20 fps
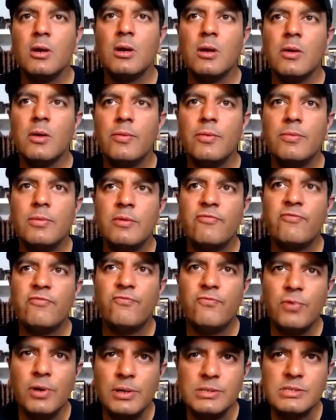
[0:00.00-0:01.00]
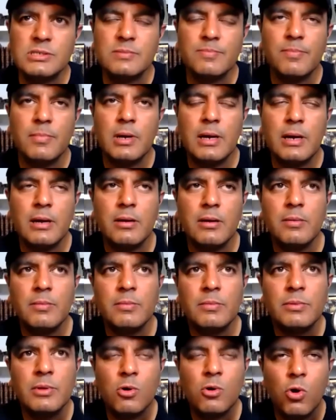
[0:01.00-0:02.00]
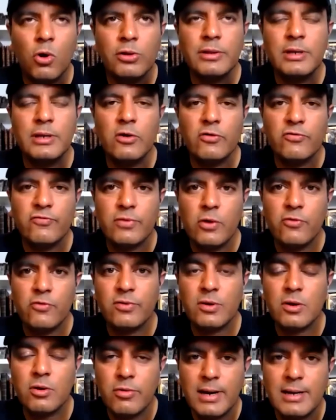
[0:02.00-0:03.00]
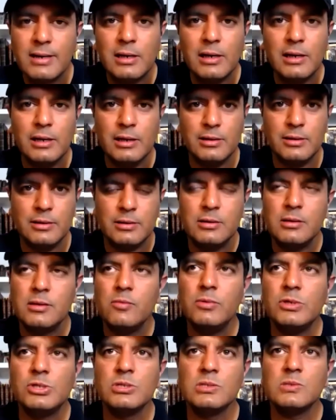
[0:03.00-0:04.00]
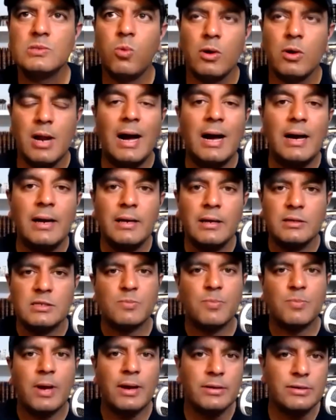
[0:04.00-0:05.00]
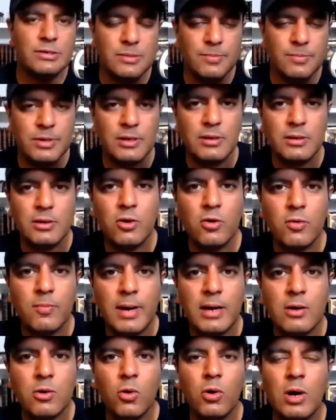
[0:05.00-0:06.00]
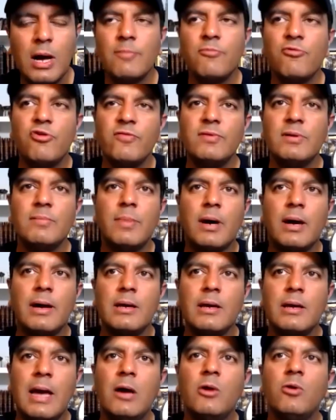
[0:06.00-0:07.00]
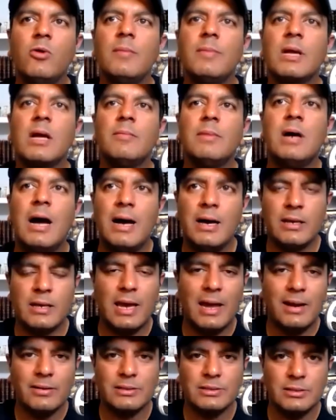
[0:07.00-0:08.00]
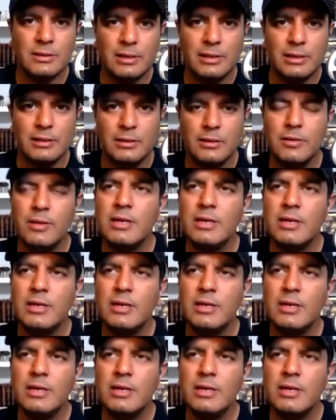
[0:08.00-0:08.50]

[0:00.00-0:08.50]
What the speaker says: The first, the quality of a great leader, which is what I aspire to be. You know, I'm driven by how do I become a high character leader?